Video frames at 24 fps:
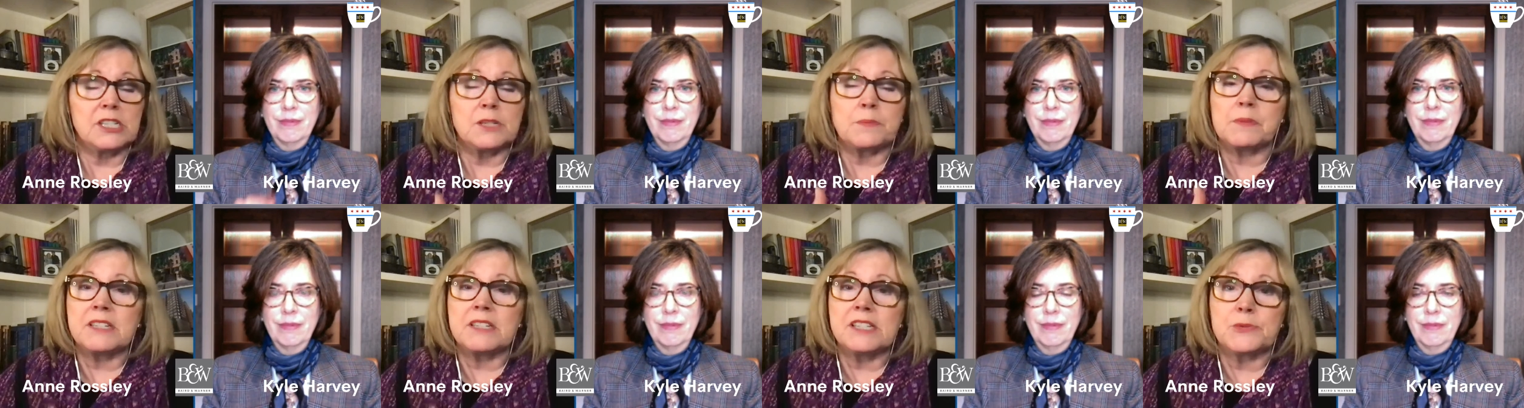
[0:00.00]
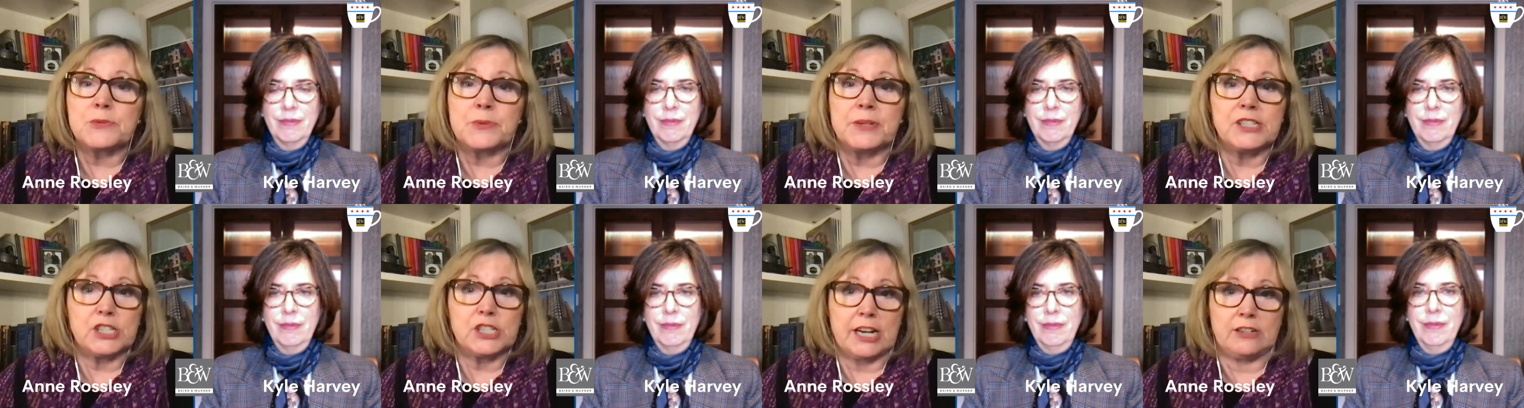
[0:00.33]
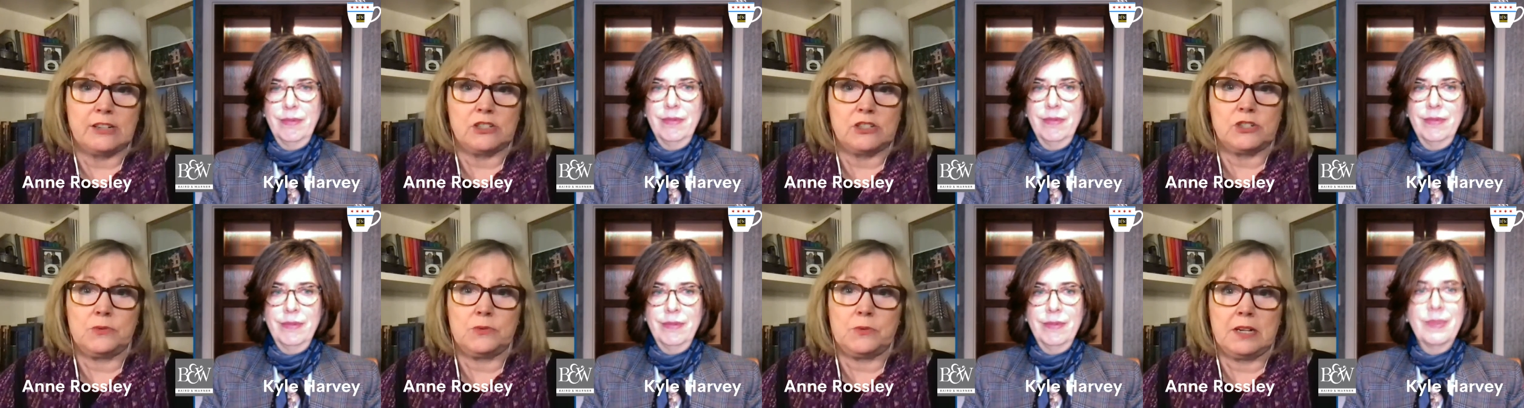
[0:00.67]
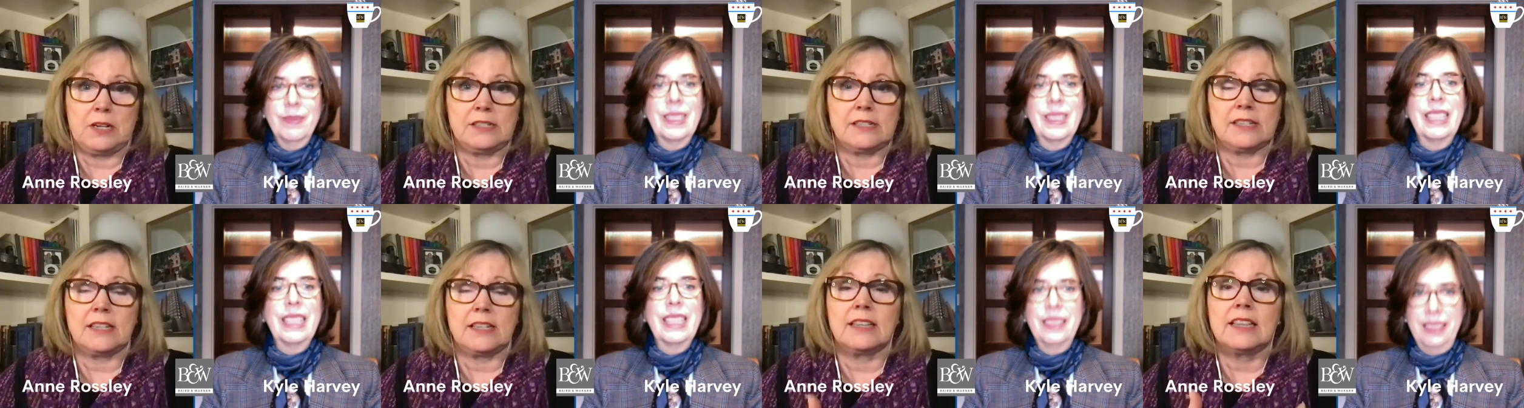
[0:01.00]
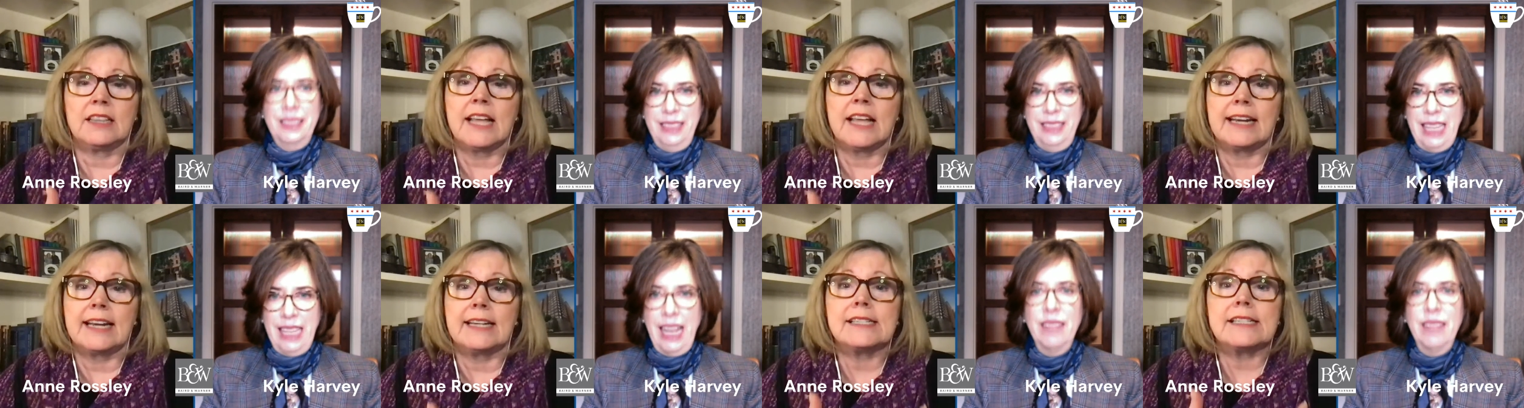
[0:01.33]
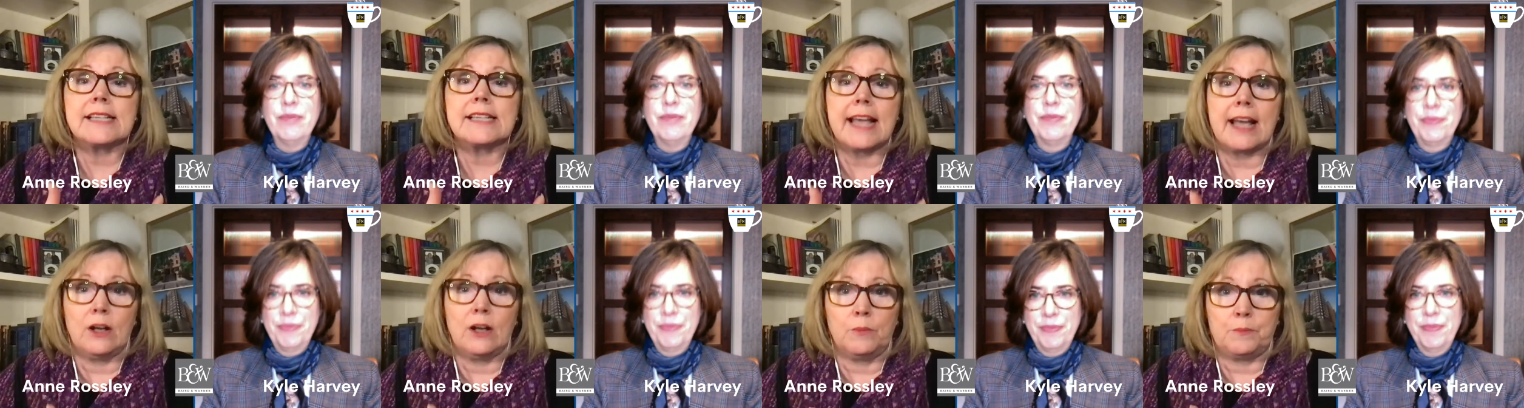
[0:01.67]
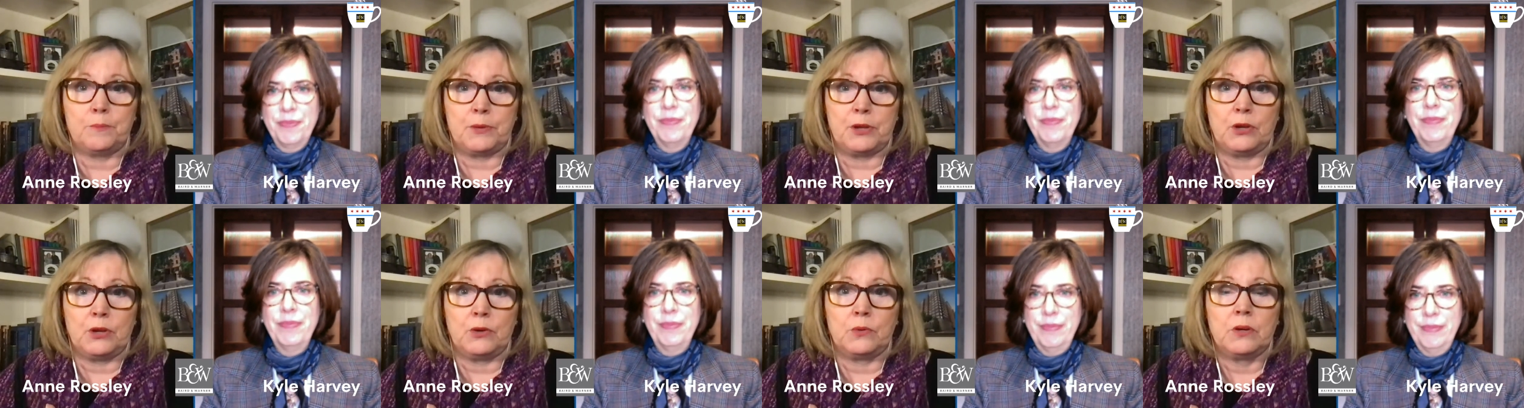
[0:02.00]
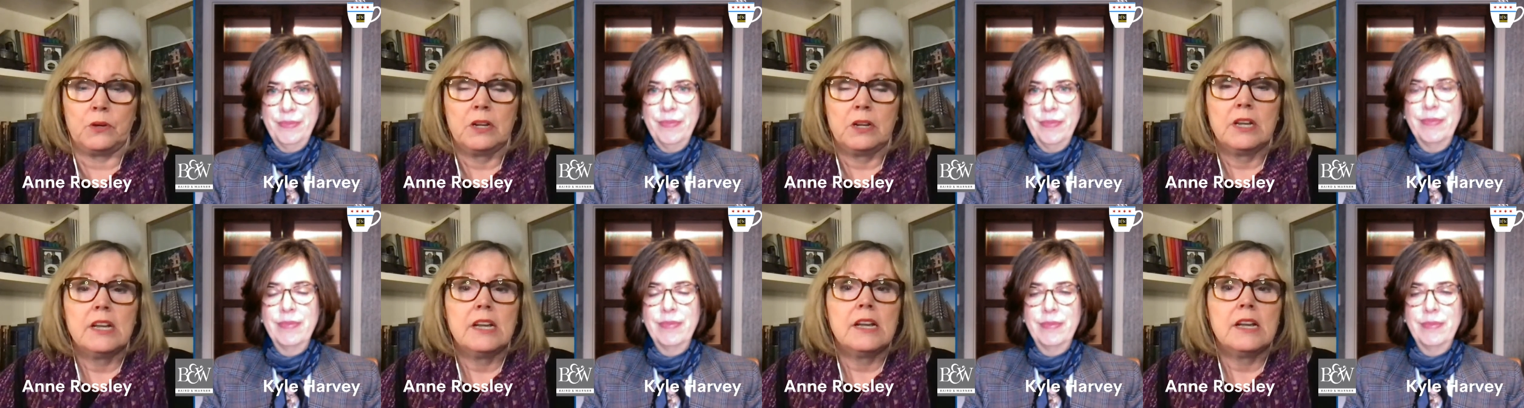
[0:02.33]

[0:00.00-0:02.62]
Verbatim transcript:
Speaker 1: please reach out to us and let us help you.